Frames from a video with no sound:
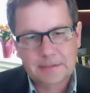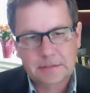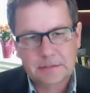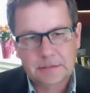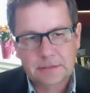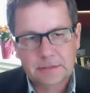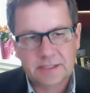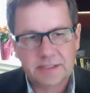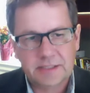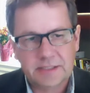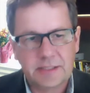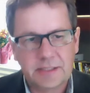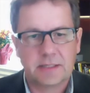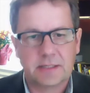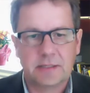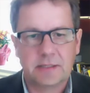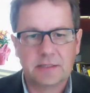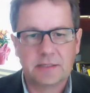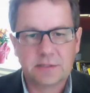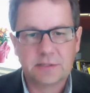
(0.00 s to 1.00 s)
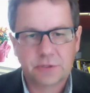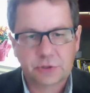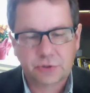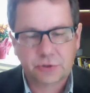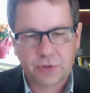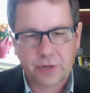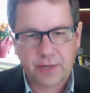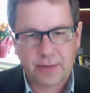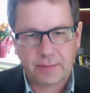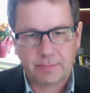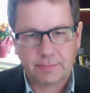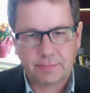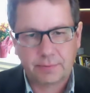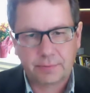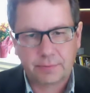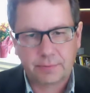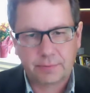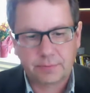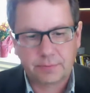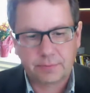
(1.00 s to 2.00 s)
It is a trap,
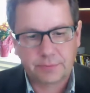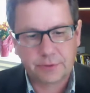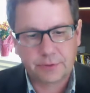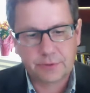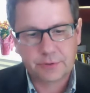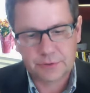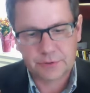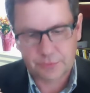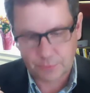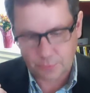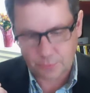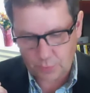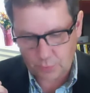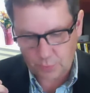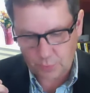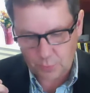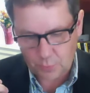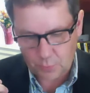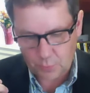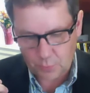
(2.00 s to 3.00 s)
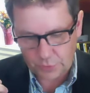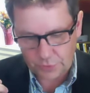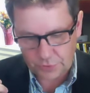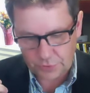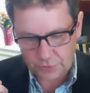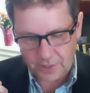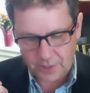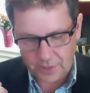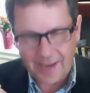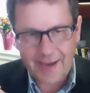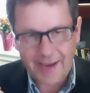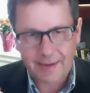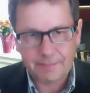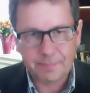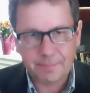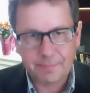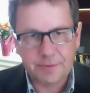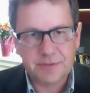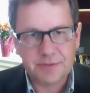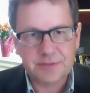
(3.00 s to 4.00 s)
because what happens